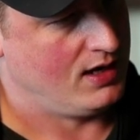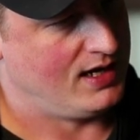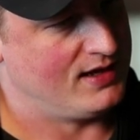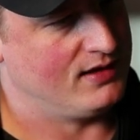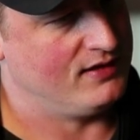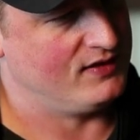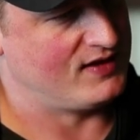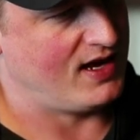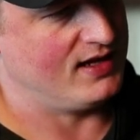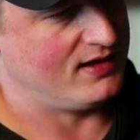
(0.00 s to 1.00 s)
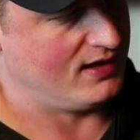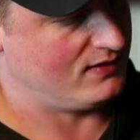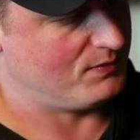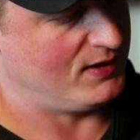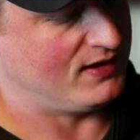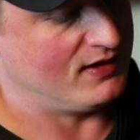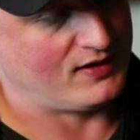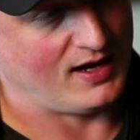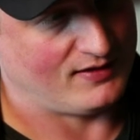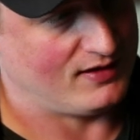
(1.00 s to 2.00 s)
And then decide that, in this
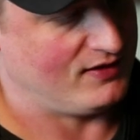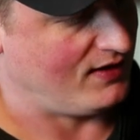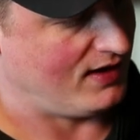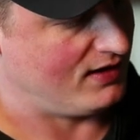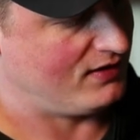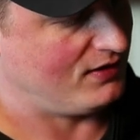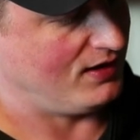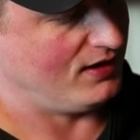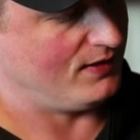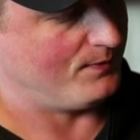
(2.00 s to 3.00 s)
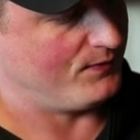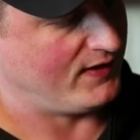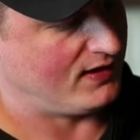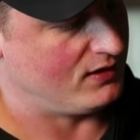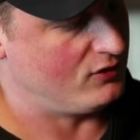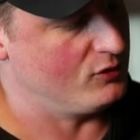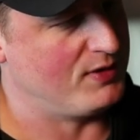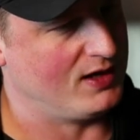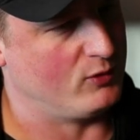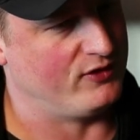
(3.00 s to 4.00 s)
case I decided, that the tube
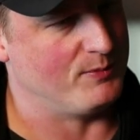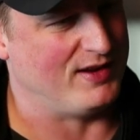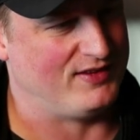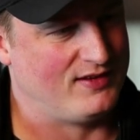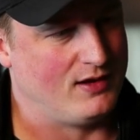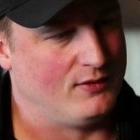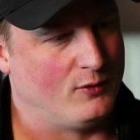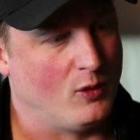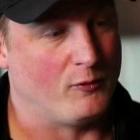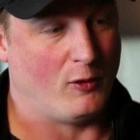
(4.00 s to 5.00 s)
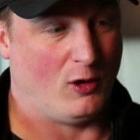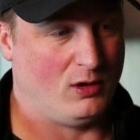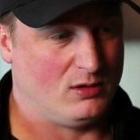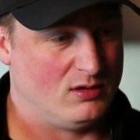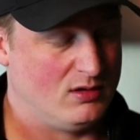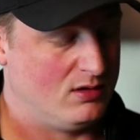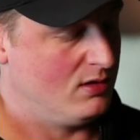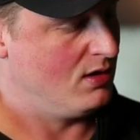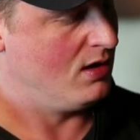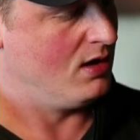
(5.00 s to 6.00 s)
tech was the best sound overall,
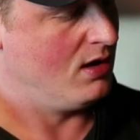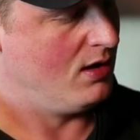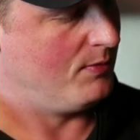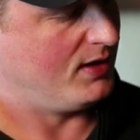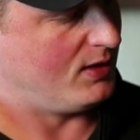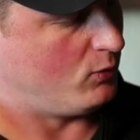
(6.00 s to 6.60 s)
but I